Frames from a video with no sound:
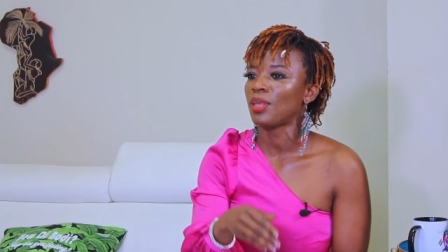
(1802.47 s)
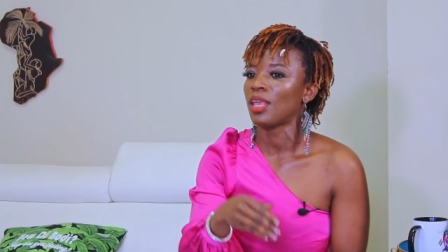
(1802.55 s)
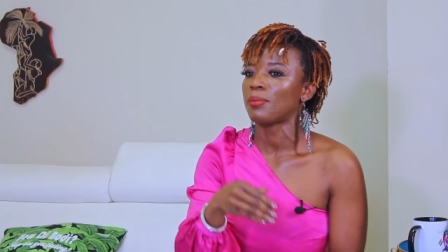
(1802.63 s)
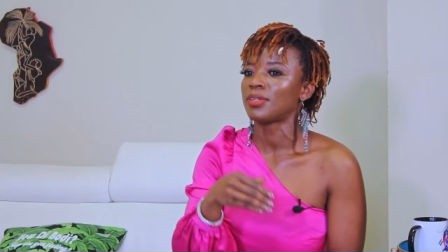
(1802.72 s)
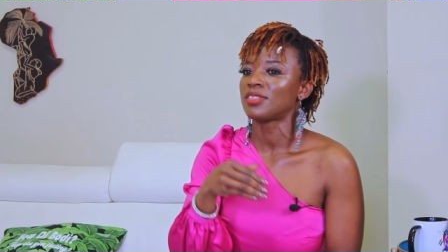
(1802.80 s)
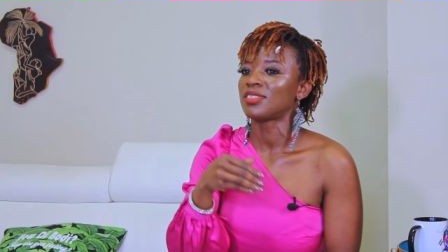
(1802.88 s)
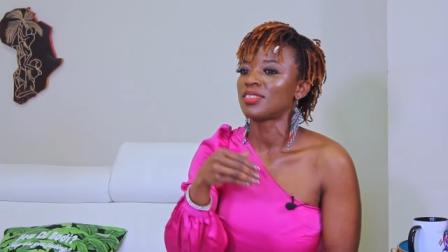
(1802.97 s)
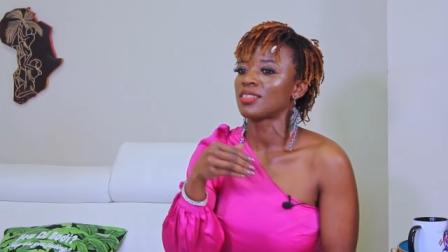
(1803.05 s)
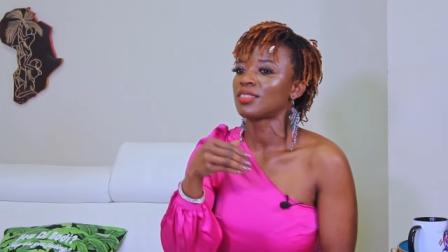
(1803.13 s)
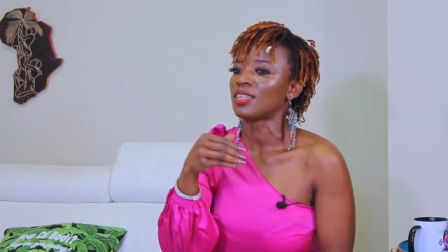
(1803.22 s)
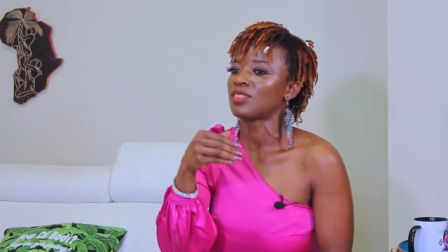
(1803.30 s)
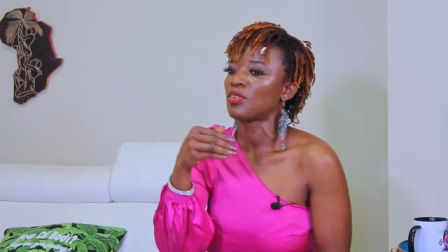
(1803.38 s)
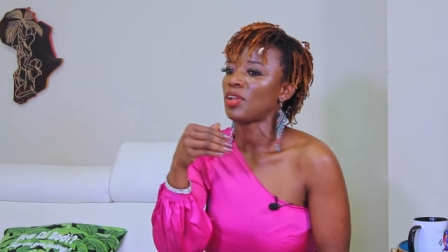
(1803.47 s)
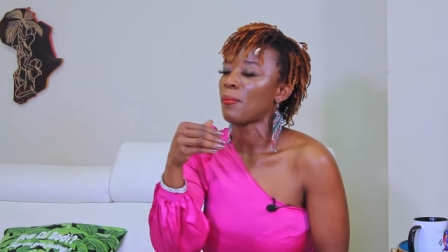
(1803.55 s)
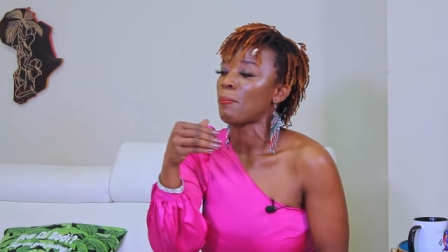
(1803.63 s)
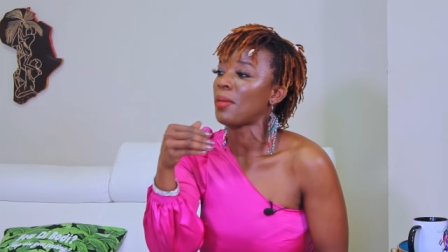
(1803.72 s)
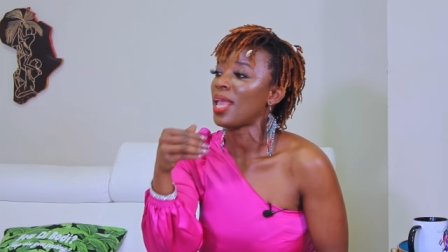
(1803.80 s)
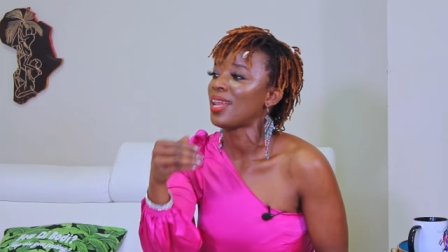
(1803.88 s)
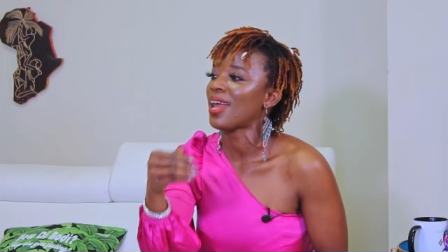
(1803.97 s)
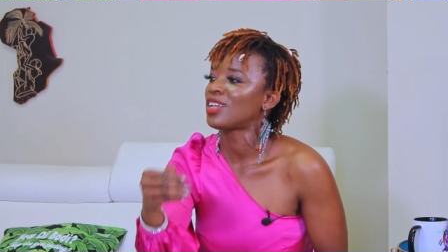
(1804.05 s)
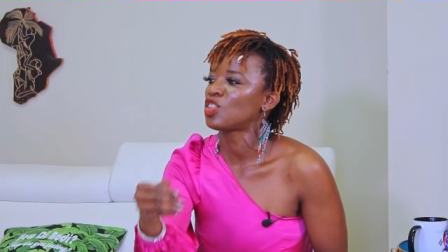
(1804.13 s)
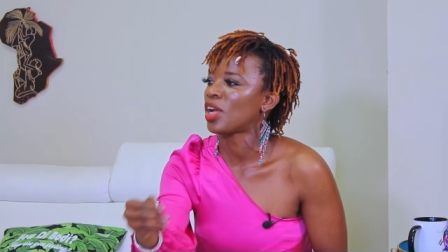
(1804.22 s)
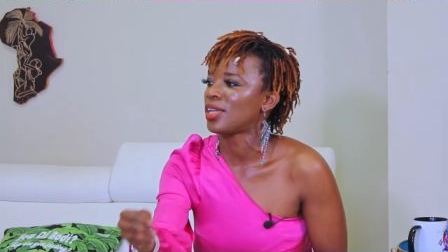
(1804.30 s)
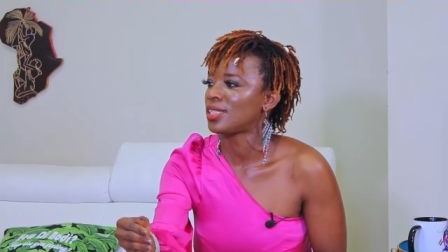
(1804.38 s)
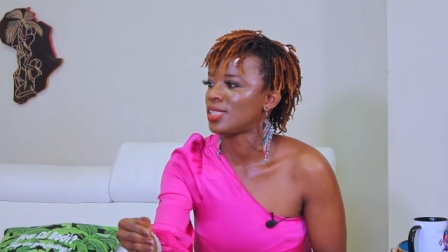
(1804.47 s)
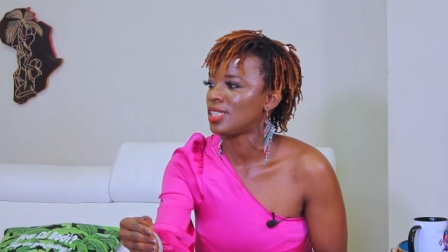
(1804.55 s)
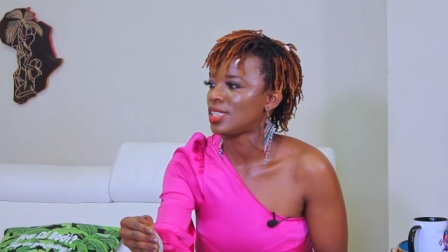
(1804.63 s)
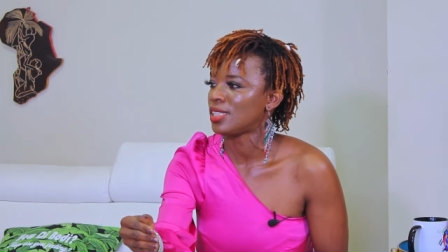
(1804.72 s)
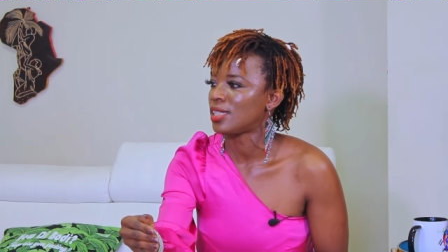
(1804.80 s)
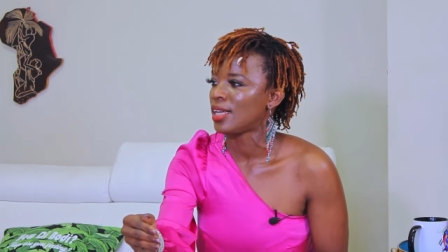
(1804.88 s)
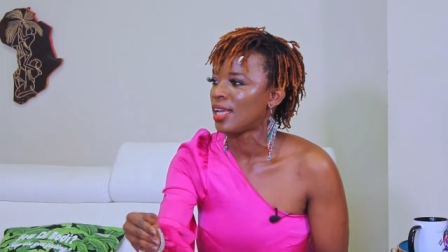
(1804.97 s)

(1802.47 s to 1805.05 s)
be able to successfully make that transition.